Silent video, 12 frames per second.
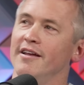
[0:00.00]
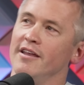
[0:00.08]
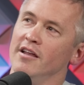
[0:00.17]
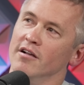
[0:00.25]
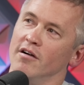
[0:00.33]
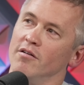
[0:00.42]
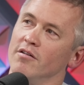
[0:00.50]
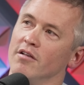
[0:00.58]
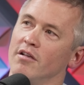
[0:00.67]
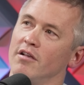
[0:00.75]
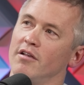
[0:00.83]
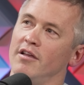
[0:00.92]
you know
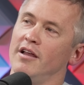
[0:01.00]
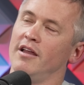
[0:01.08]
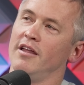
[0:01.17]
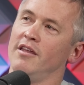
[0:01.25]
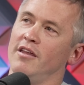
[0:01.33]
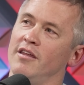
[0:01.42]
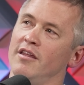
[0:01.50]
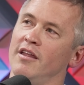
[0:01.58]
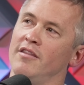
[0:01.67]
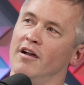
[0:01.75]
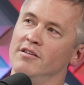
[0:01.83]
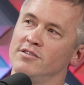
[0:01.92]
it, it, it,
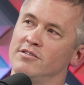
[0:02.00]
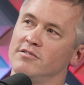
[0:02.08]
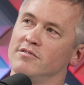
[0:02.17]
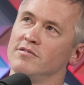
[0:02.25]
does.